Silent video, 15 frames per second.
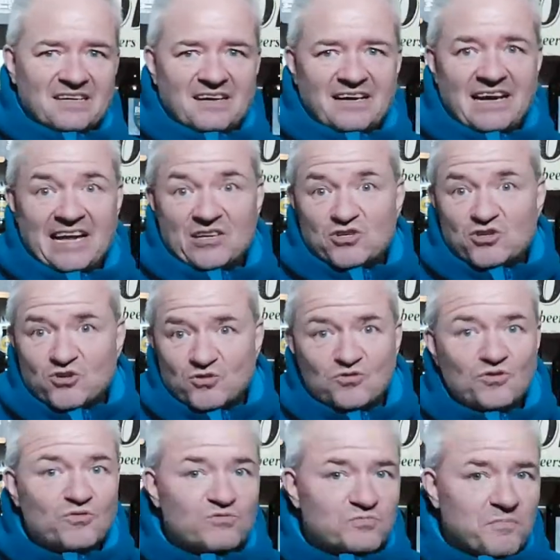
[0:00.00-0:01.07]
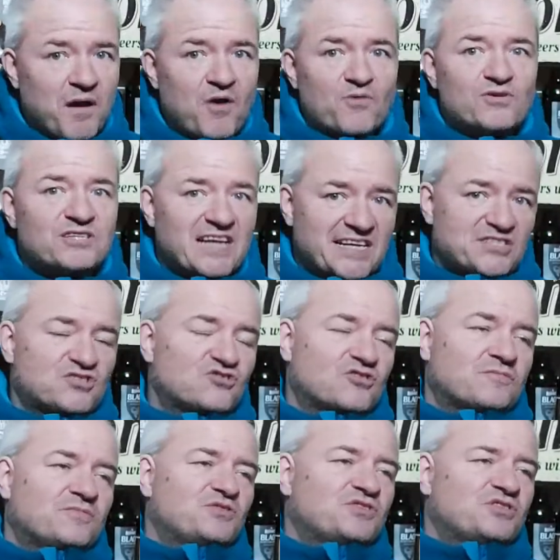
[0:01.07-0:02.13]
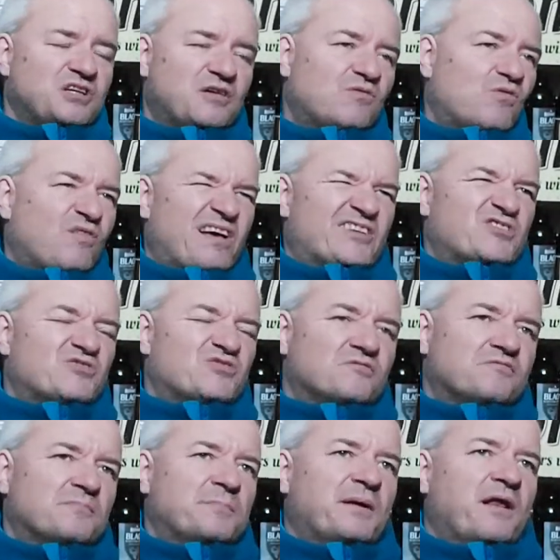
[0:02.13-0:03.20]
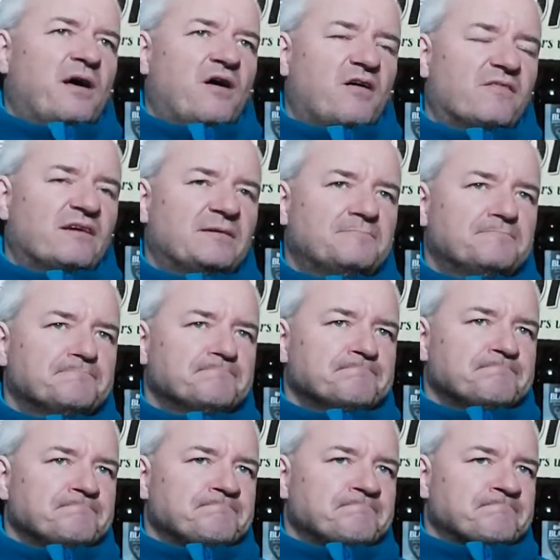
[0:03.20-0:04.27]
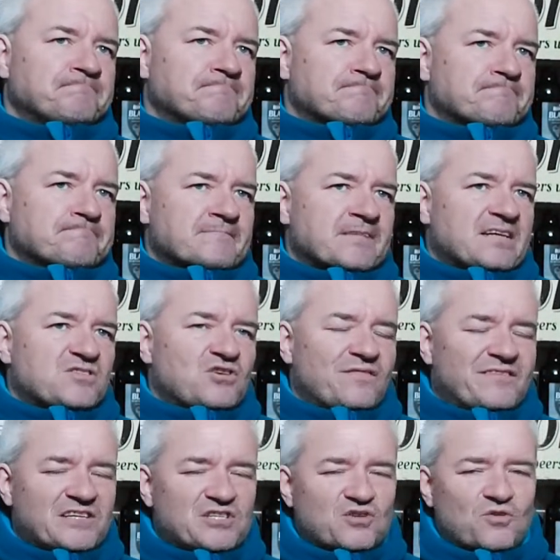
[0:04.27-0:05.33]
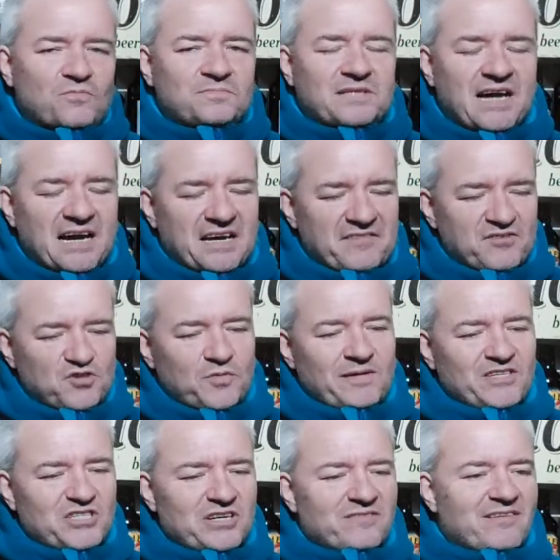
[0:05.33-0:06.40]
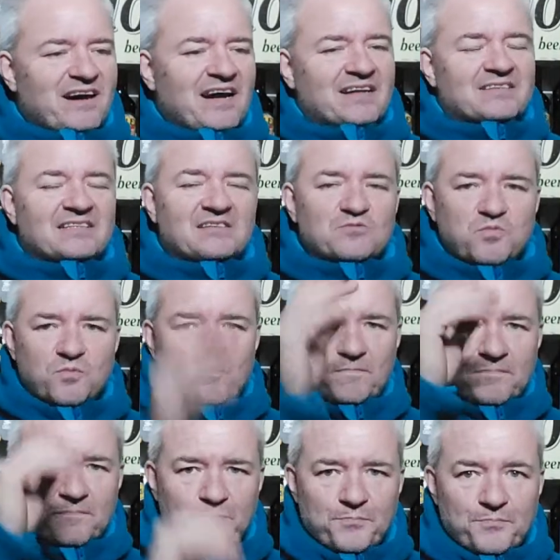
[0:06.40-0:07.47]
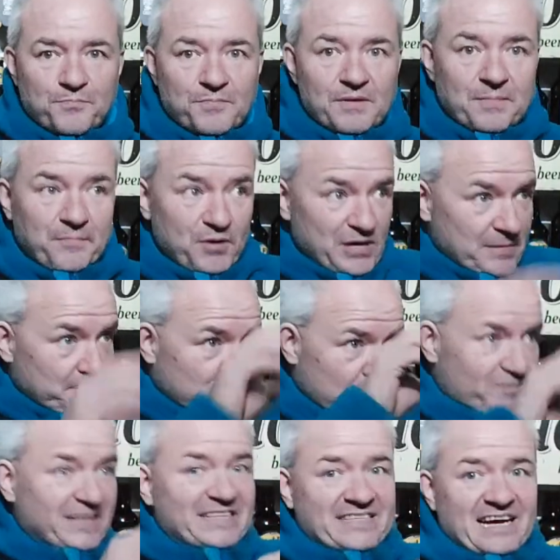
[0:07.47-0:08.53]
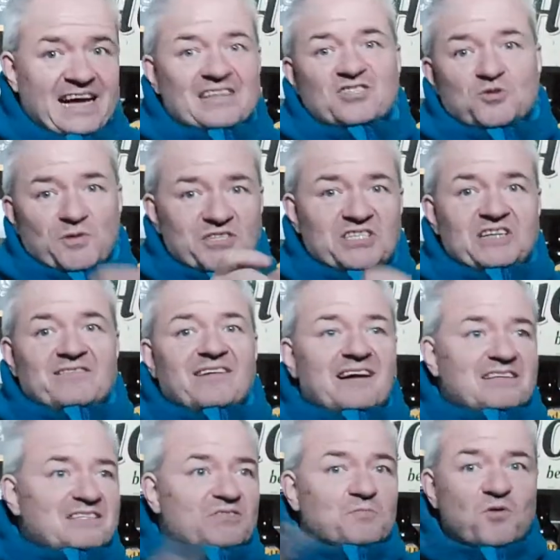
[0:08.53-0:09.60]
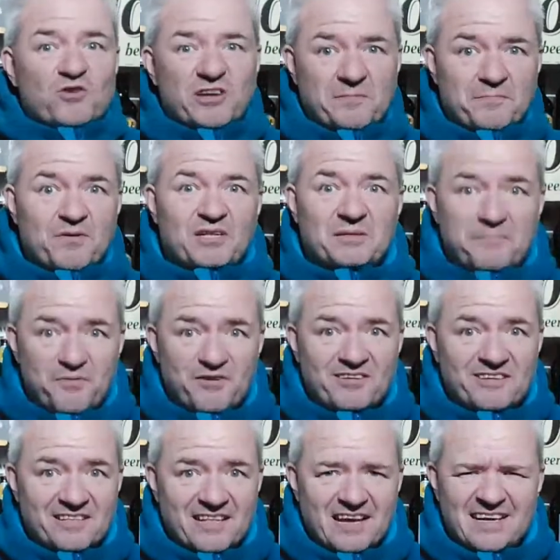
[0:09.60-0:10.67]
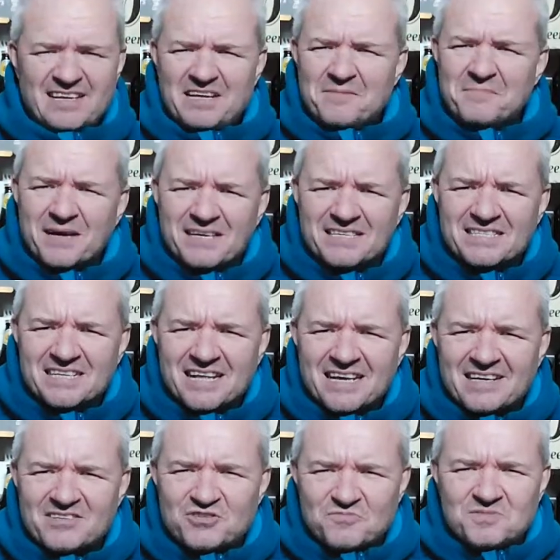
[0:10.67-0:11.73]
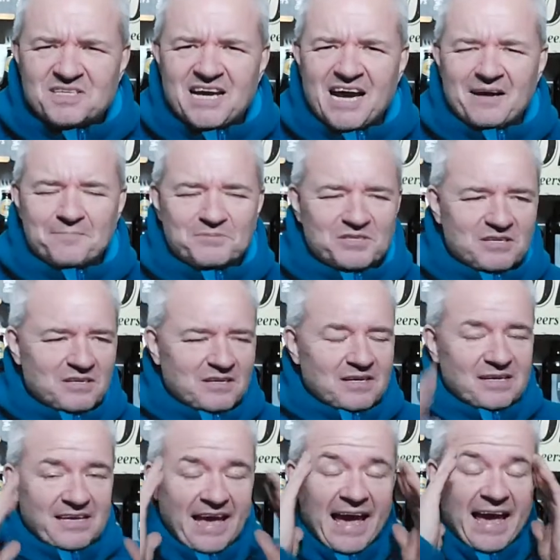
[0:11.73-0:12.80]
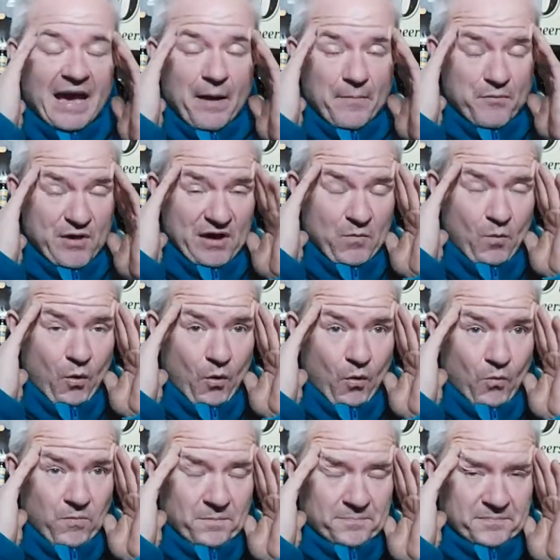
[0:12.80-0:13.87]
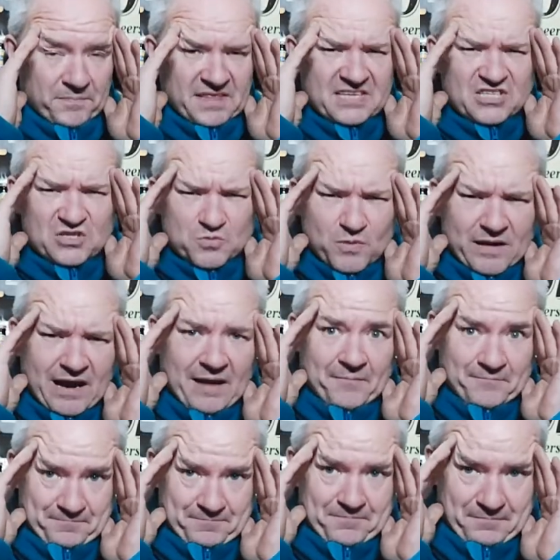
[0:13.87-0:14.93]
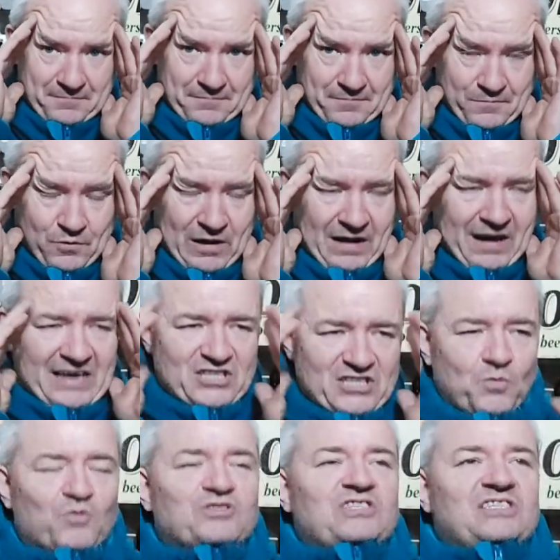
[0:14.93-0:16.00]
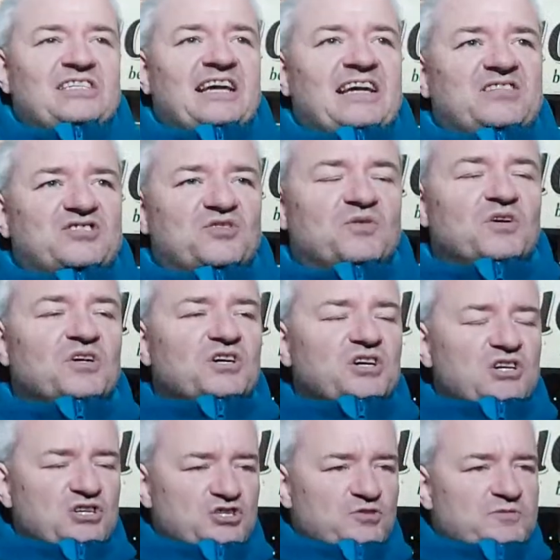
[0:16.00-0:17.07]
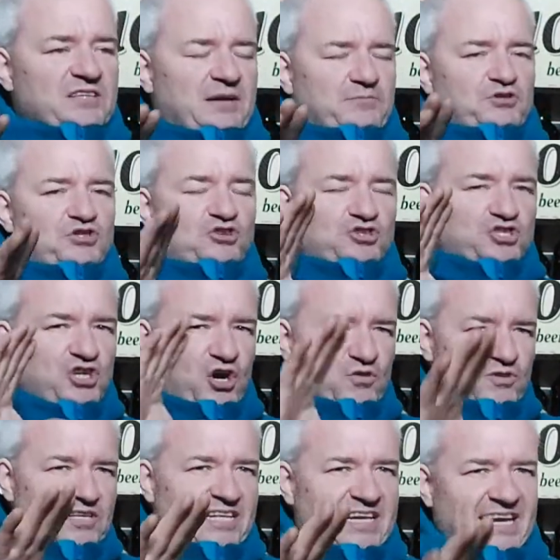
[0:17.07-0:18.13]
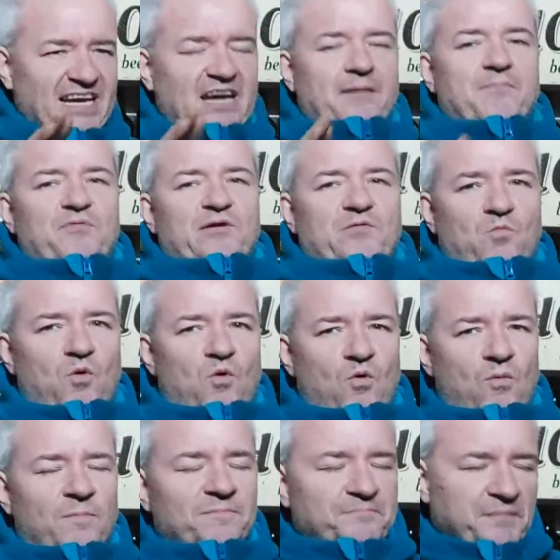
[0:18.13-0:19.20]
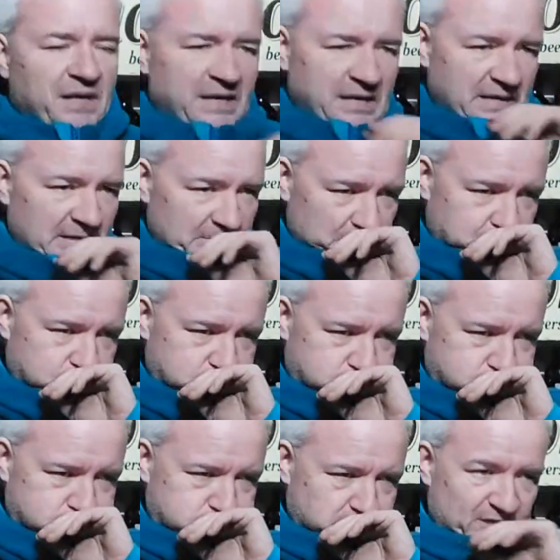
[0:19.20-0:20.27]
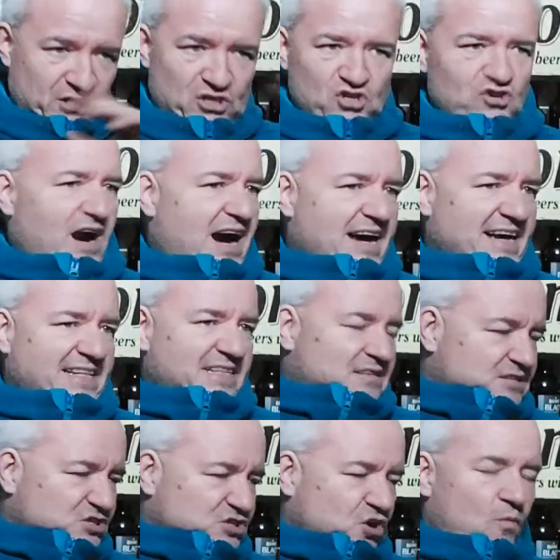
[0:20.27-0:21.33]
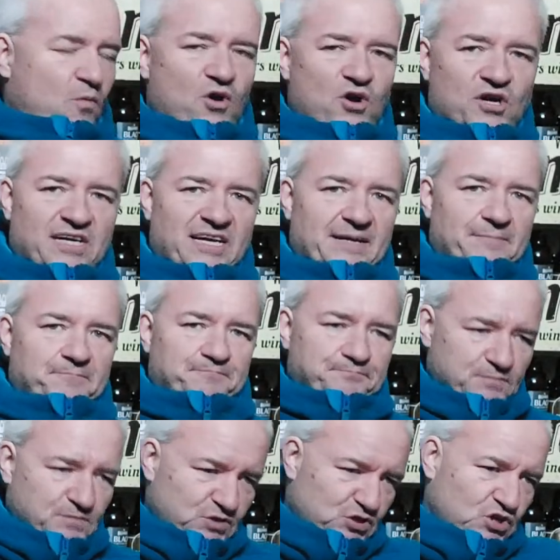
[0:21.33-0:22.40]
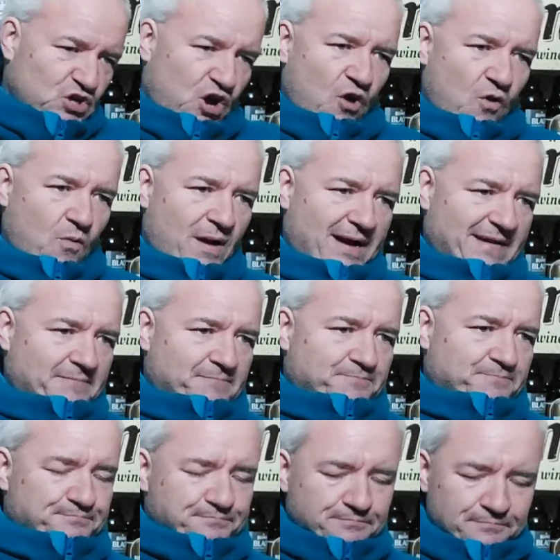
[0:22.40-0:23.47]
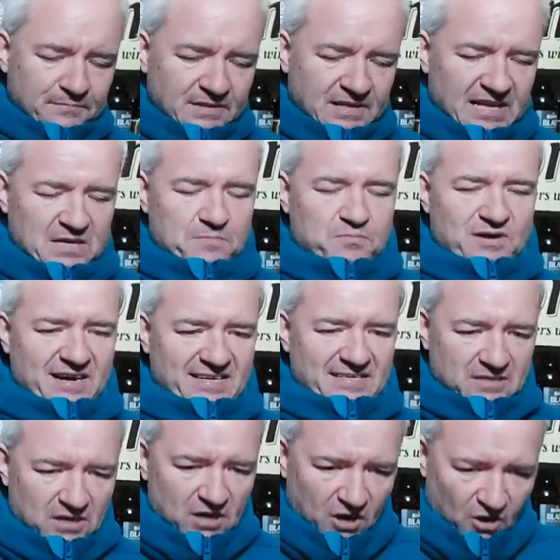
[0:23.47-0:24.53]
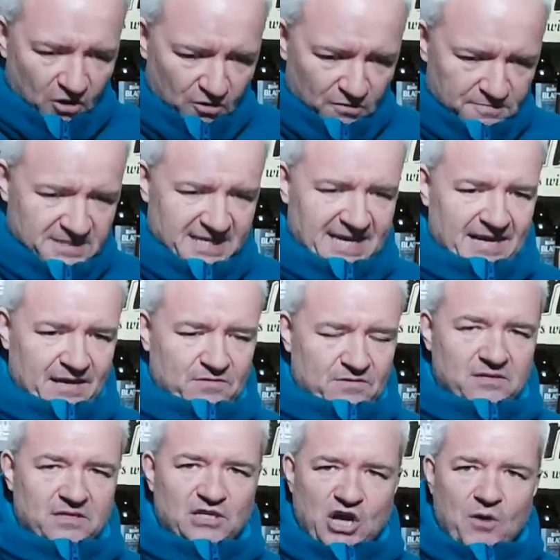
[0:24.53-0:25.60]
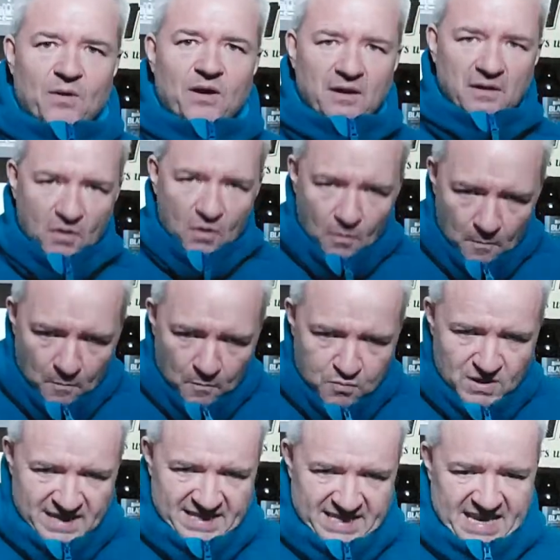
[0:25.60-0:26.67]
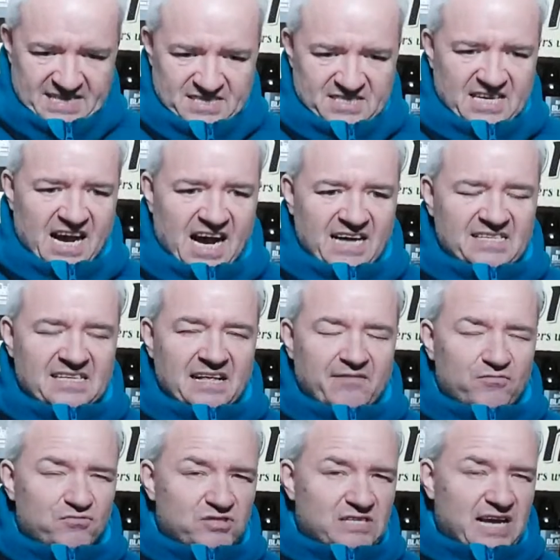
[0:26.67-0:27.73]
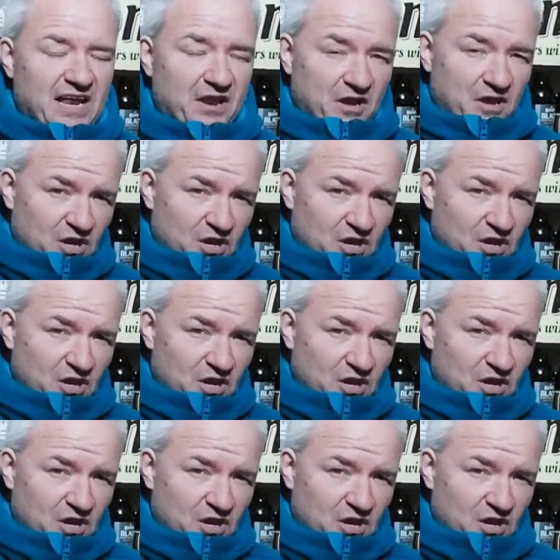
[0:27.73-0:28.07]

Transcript: Electrical tools, mowers, hedge trimmers, you know, all that sort of palaver. So I've had to come down, I've switched it around, and it's moved it down, switched it around, it's working pretty brilliant now. Isn't it amazing, eh? Sometimes you hit a brick wall, and this is where I actually wanted to get to. Sometimes you just totally hit a brick wall. You're trying, it's not working, you go away, let your brain calm down, you know, bring the anxiety levels down.